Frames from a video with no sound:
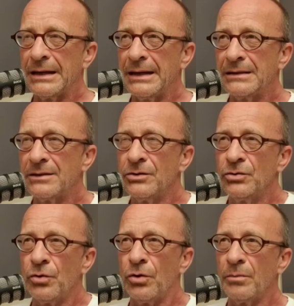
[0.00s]
it
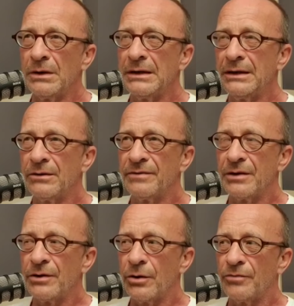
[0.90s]
normally or
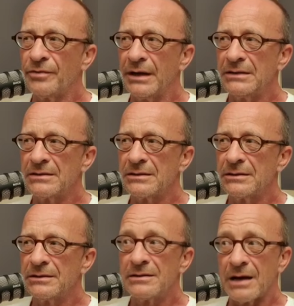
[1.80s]
very often ends in
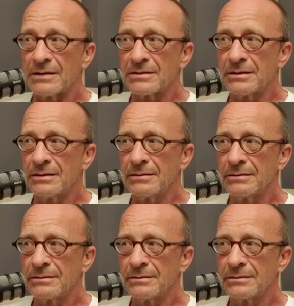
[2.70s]
a disaster,